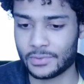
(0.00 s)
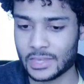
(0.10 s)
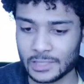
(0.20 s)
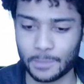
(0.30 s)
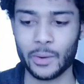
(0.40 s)

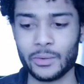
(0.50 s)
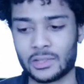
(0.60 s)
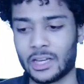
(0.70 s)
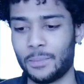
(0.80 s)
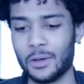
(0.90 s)
post
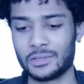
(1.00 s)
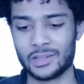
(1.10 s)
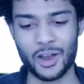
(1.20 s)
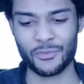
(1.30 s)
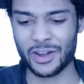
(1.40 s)
that I posted,
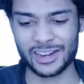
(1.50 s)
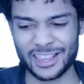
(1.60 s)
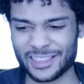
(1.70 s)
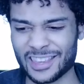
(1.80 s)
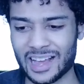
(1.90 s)
I've read
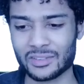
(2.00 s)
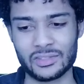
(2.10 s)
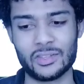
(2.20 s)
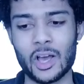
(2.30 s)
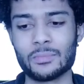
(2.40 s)

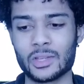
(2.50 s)
1,000 times.